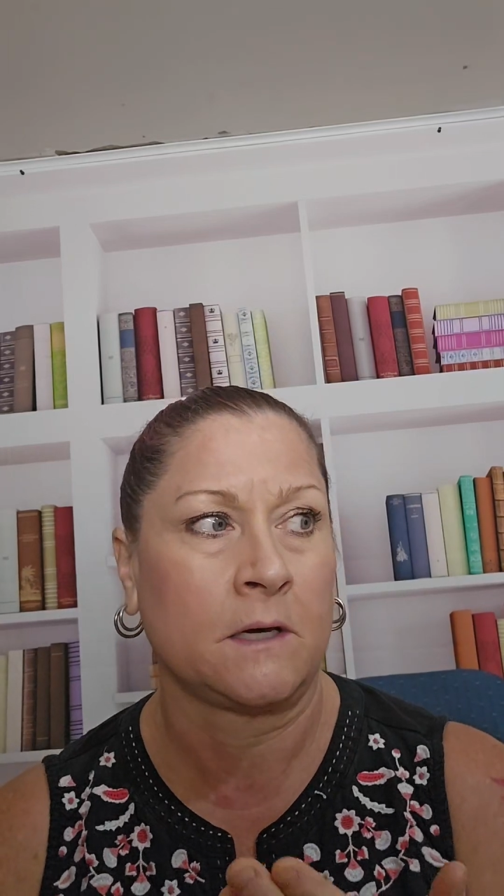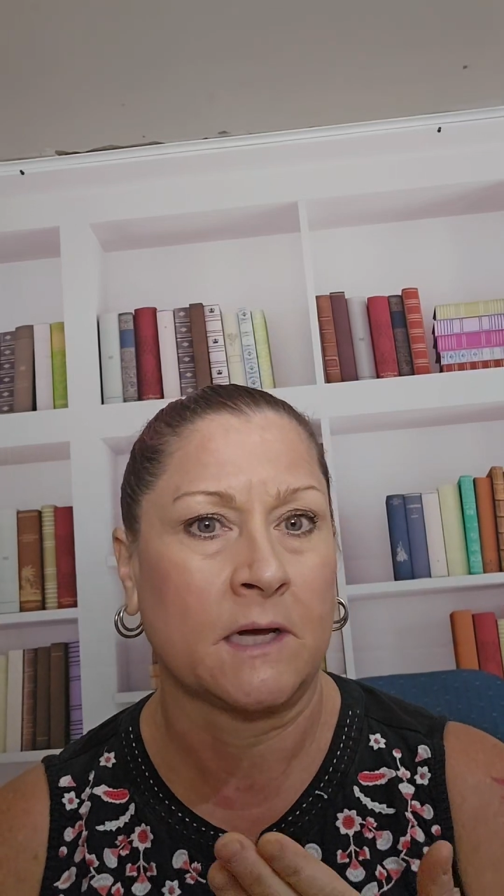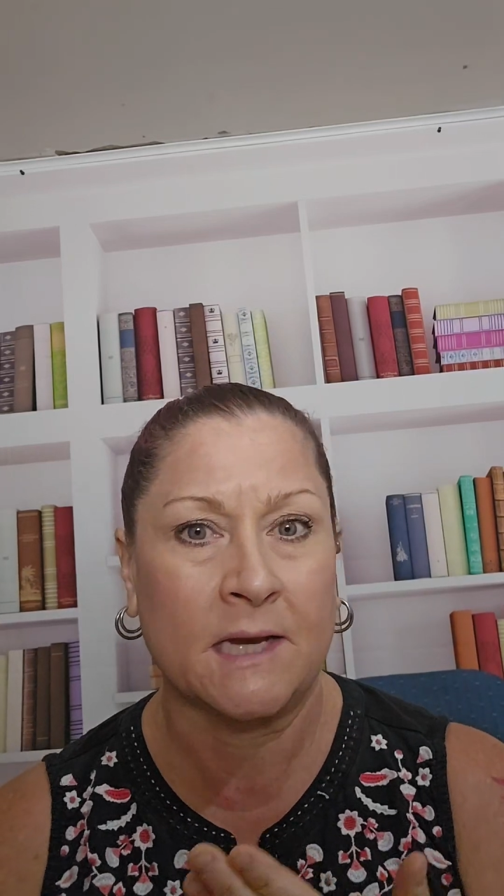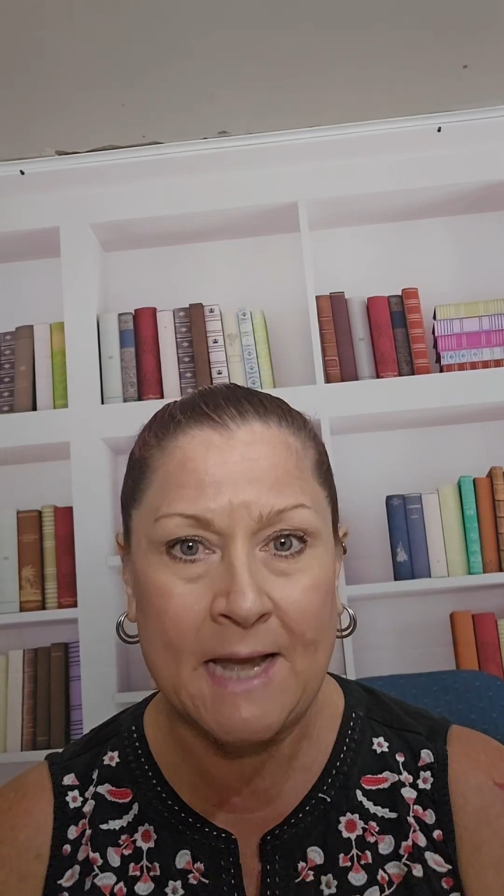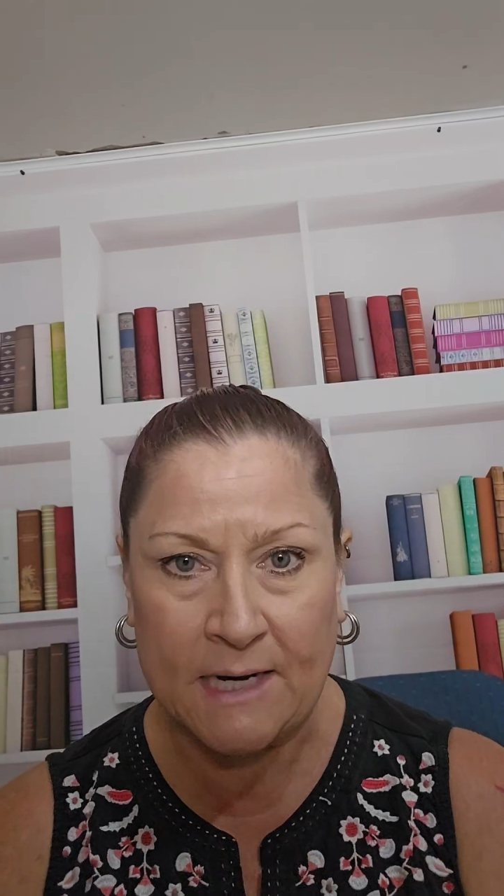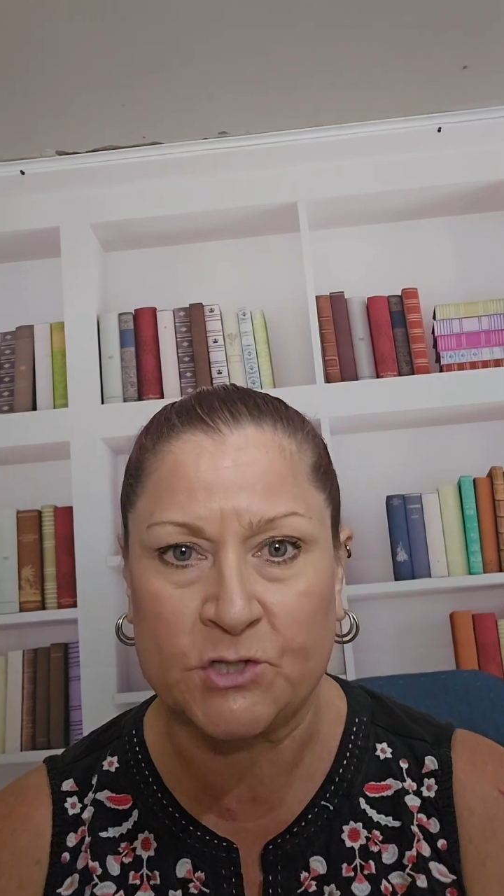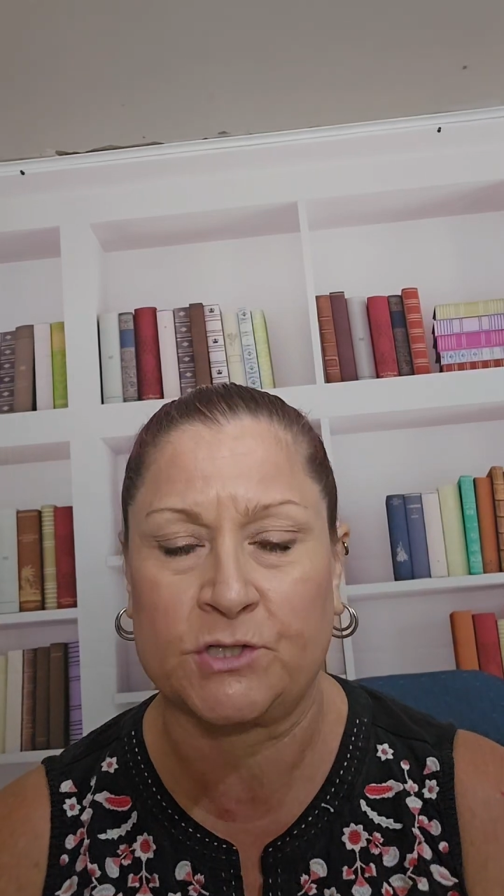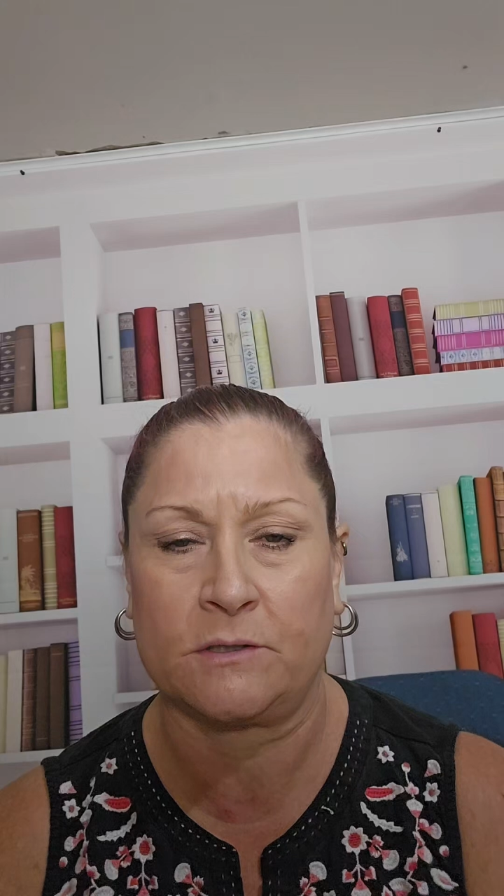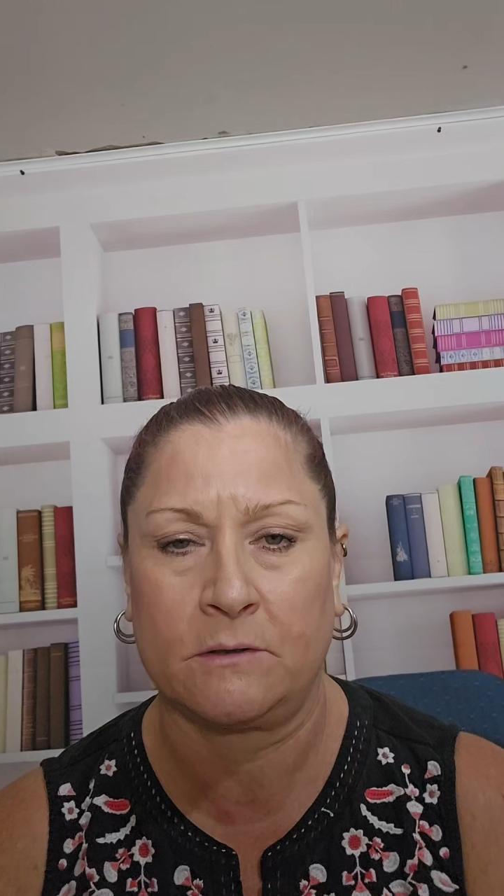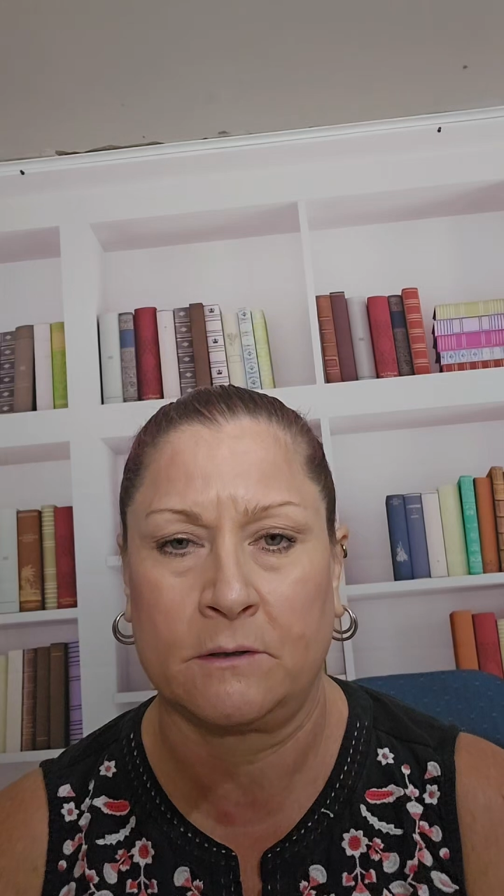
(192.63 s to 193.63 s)

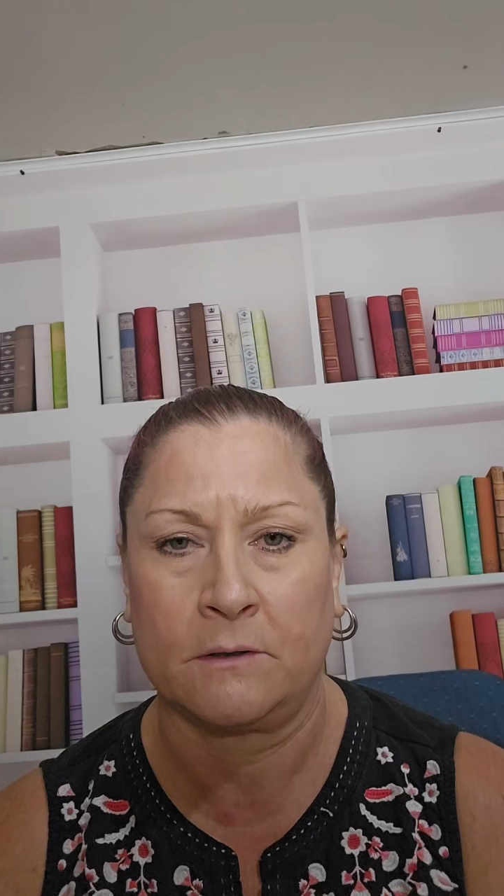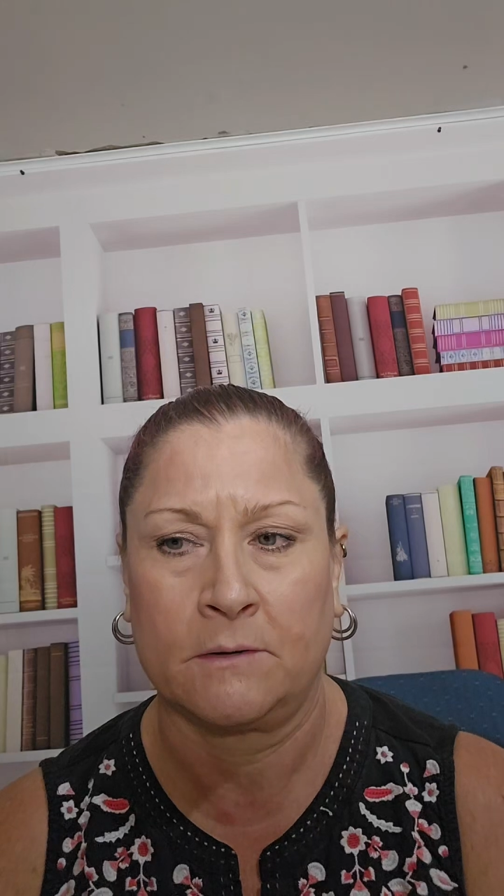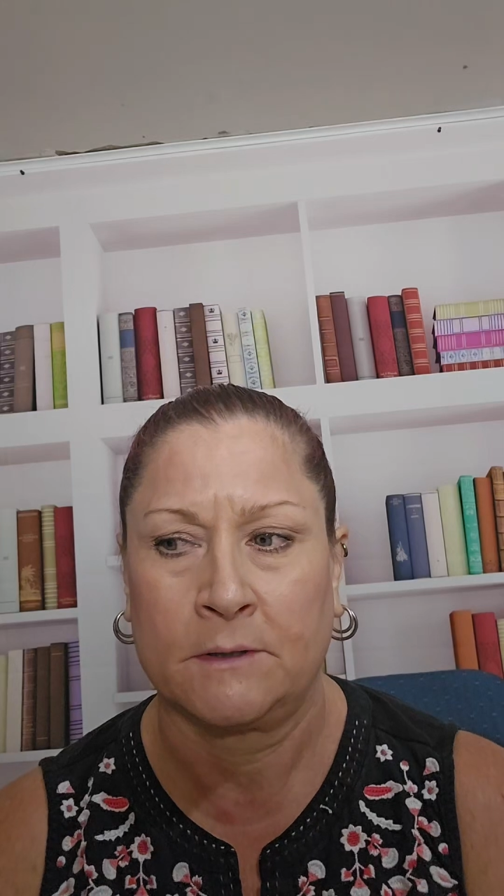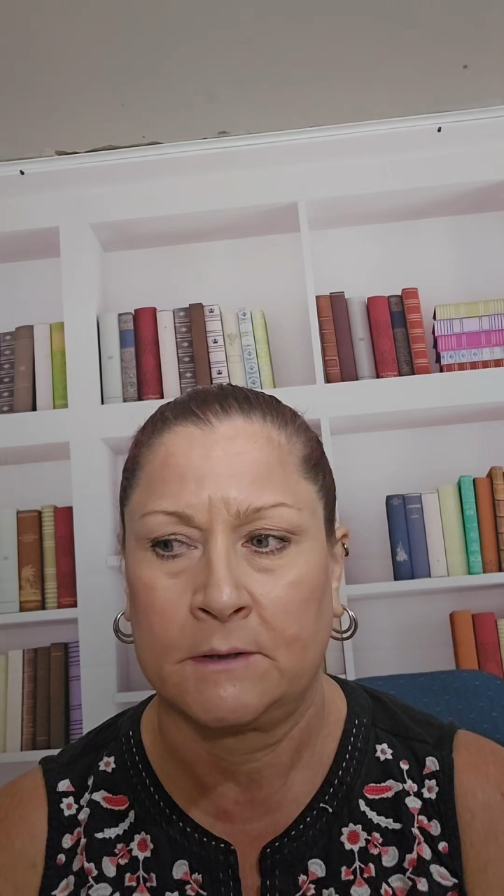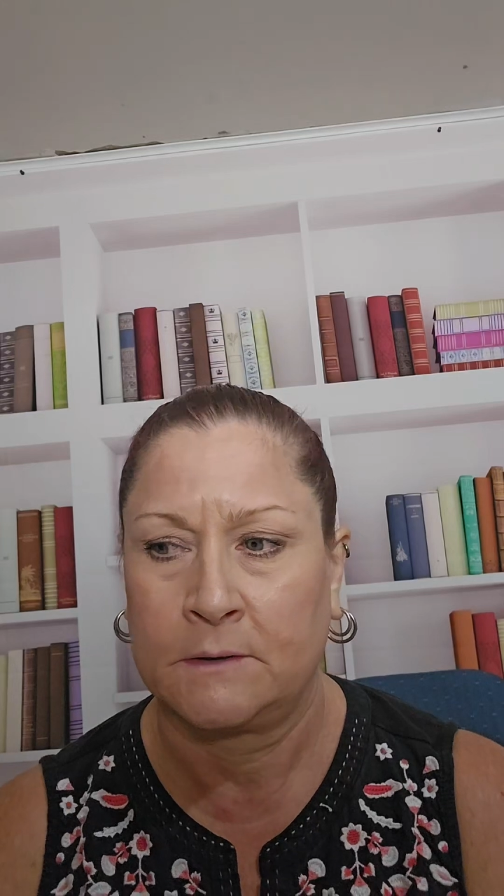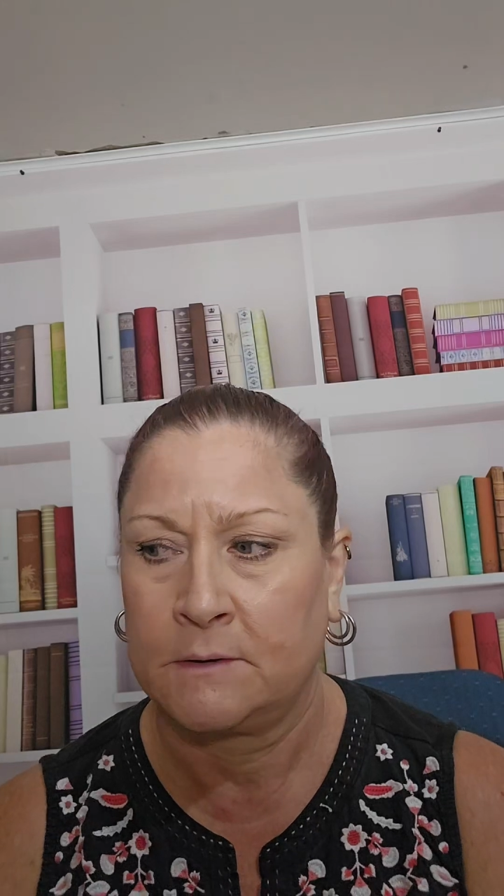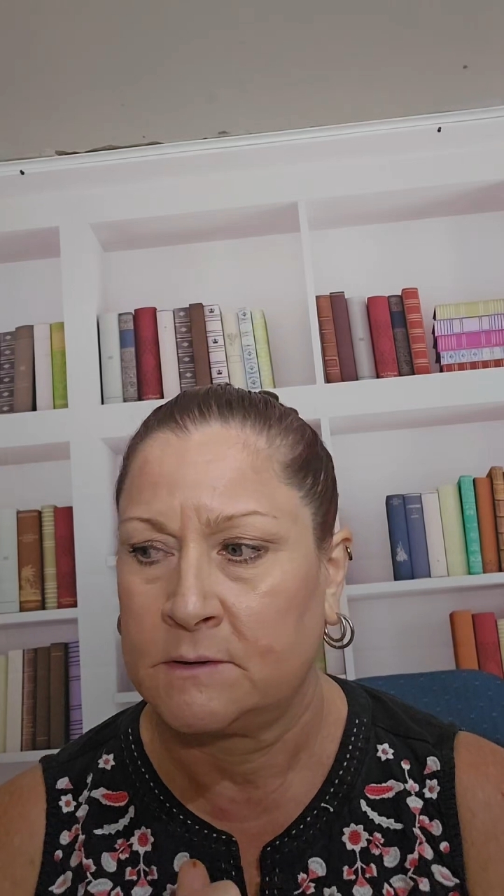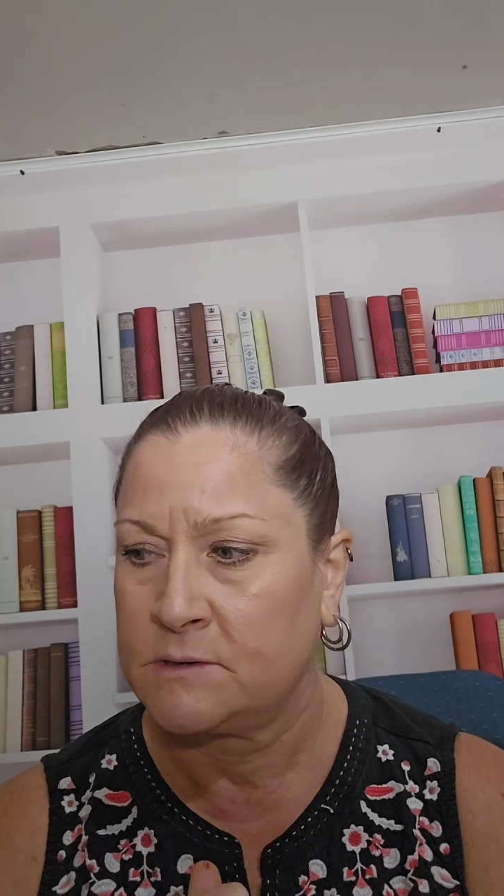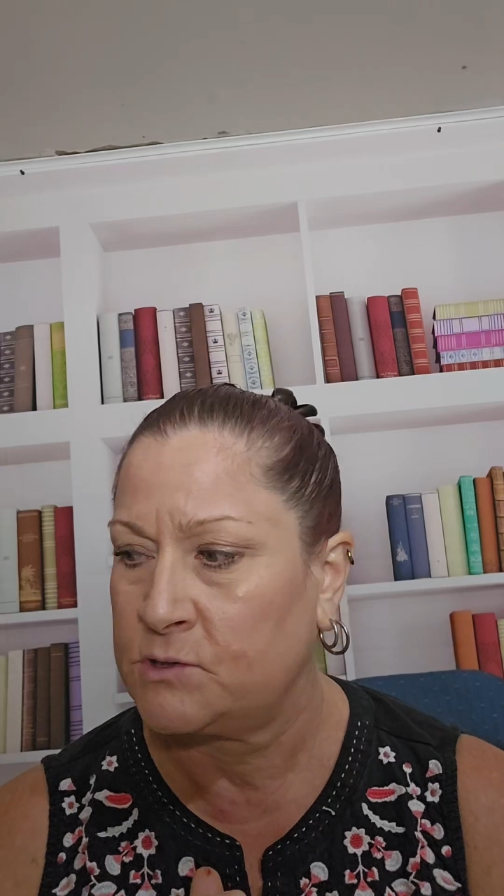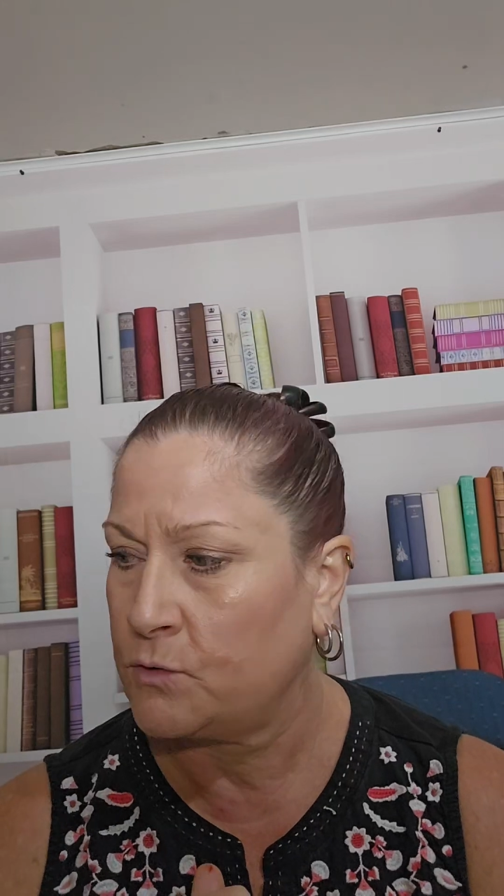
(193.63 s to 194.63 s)
connection.
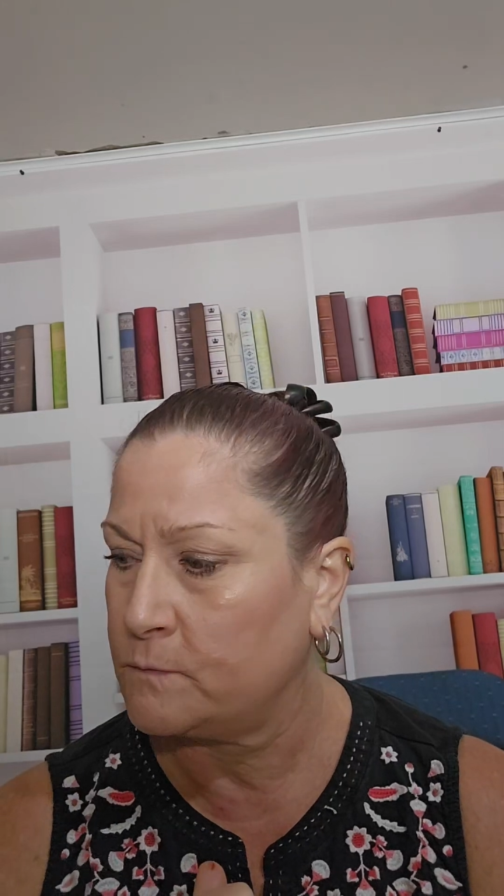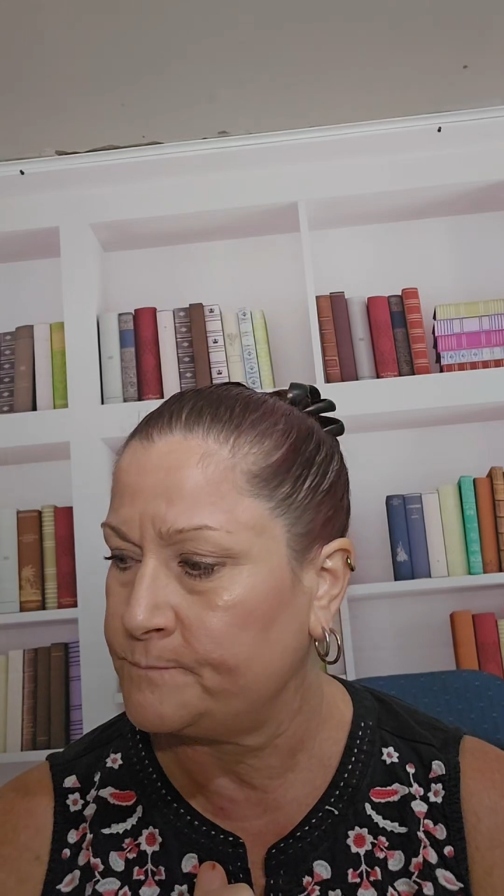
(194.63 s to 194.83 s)
So